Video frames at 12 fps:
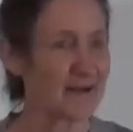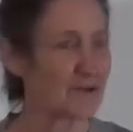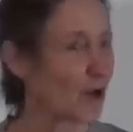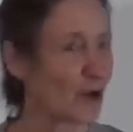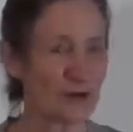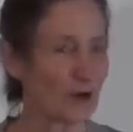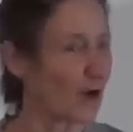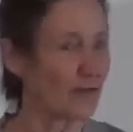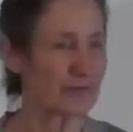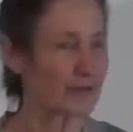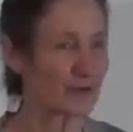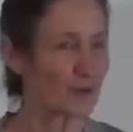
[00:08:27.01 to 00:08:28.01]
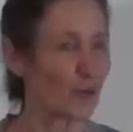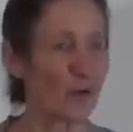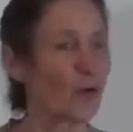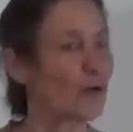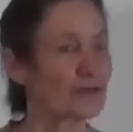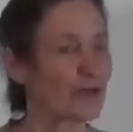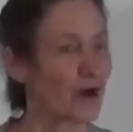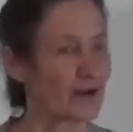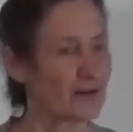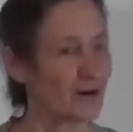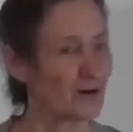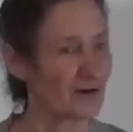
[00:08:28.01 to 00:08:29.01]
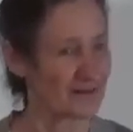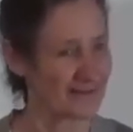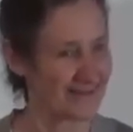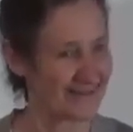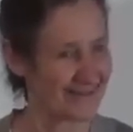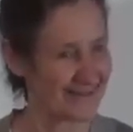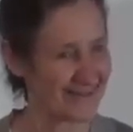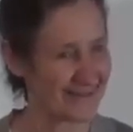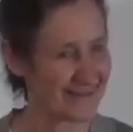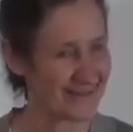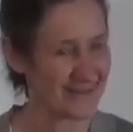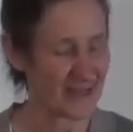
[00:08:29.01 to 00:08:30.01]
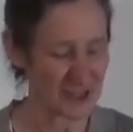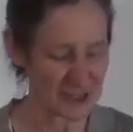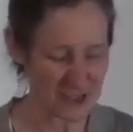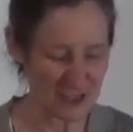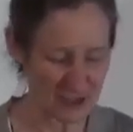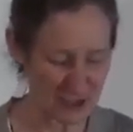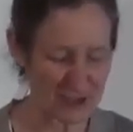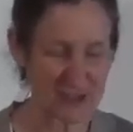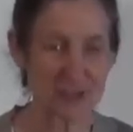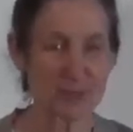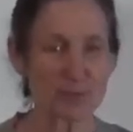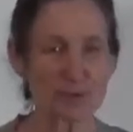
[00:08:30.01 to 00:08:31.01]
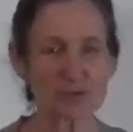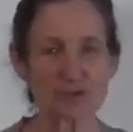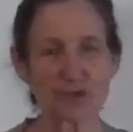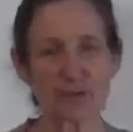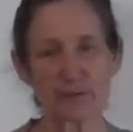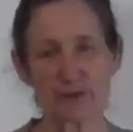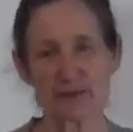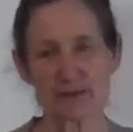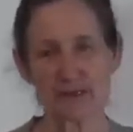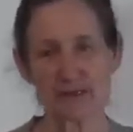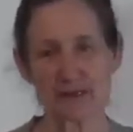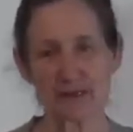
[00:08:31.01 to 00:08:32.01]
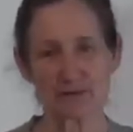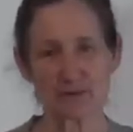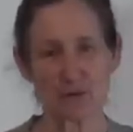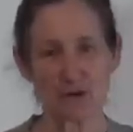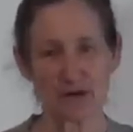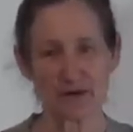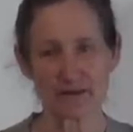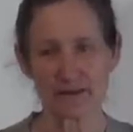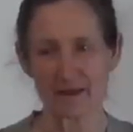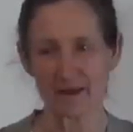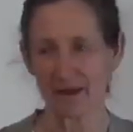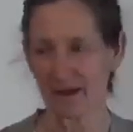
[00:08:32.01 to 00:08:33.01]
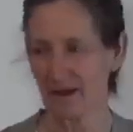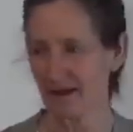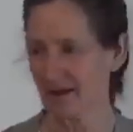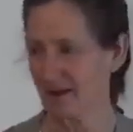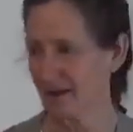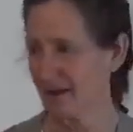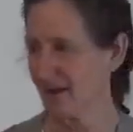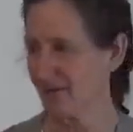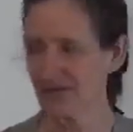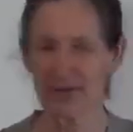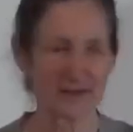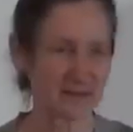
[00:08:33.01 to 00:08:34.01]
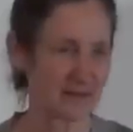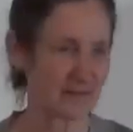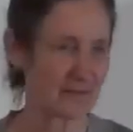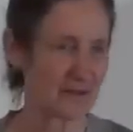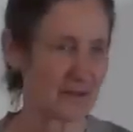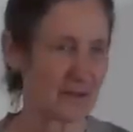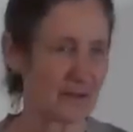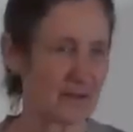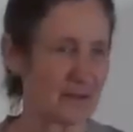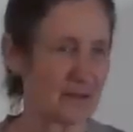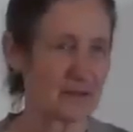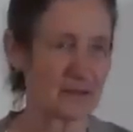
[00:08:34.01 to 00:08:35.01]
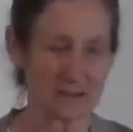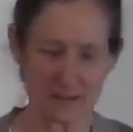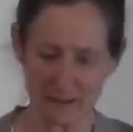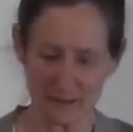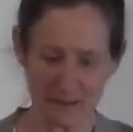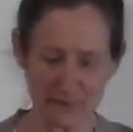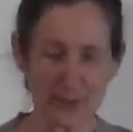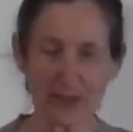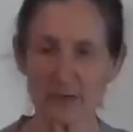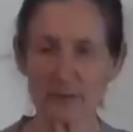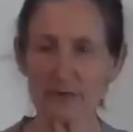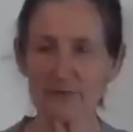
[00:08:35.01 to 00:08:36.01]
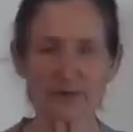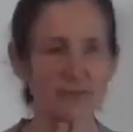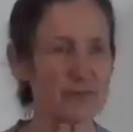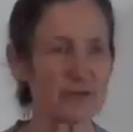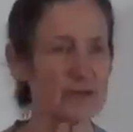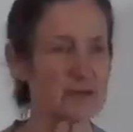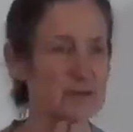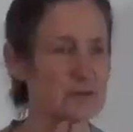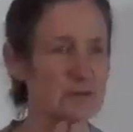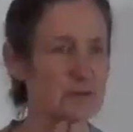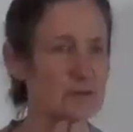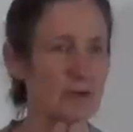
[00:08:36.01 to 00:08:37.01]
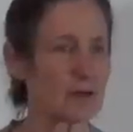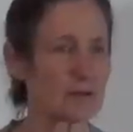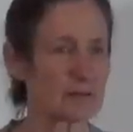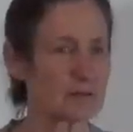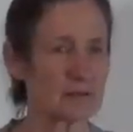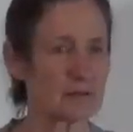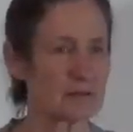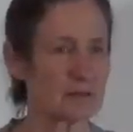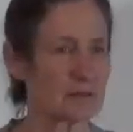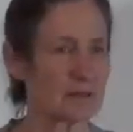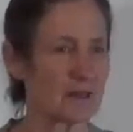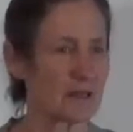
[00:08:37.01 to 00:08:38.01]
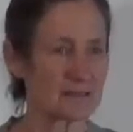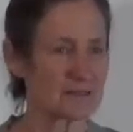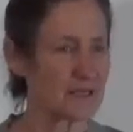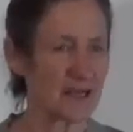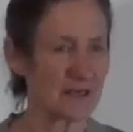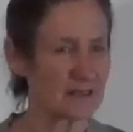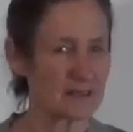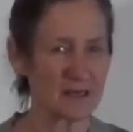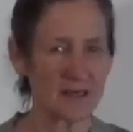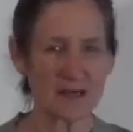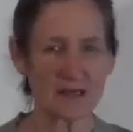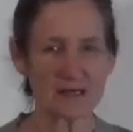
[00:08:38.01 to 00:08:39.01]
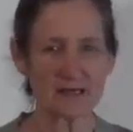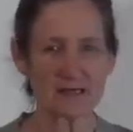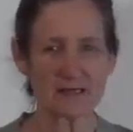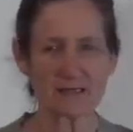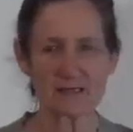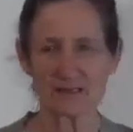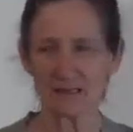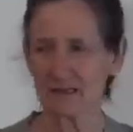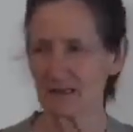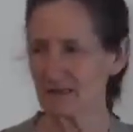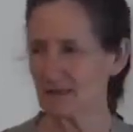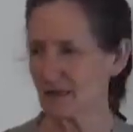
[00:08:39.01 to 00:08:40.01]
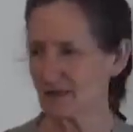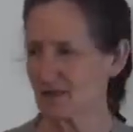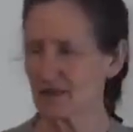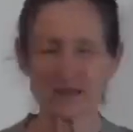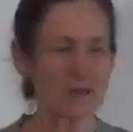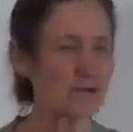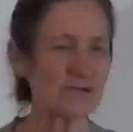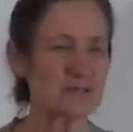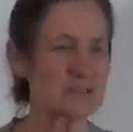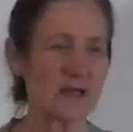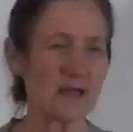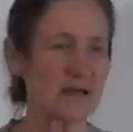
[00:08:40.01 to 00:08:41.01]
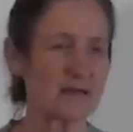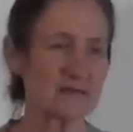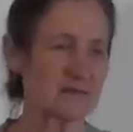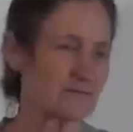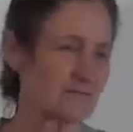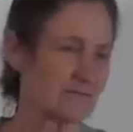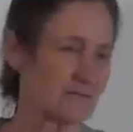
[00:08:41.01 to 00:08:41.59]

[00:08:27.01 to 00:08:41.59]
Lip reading: No coughing all night long. It's such a simple treatment and yet quite effective. The bottom of the feet do not get tender, it doesn't irritate.